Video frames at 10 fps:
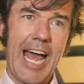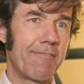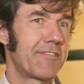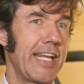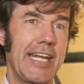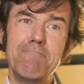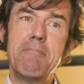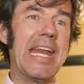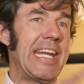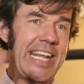I've seen
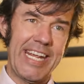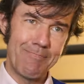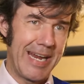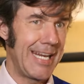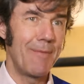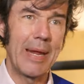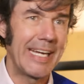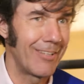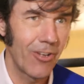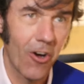
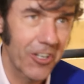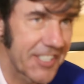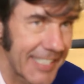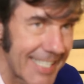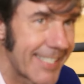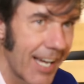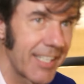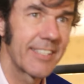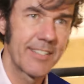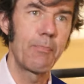many talks that
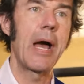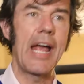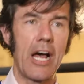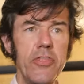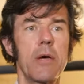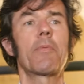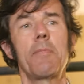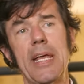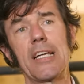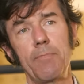sucked by
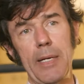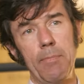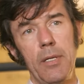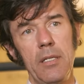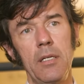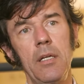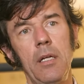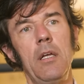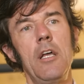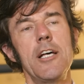underprepared people,
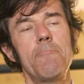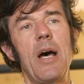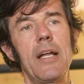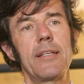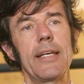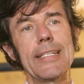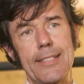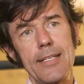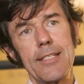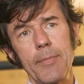but his
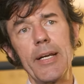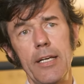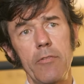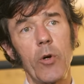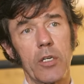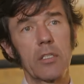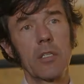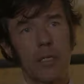system clearly worked.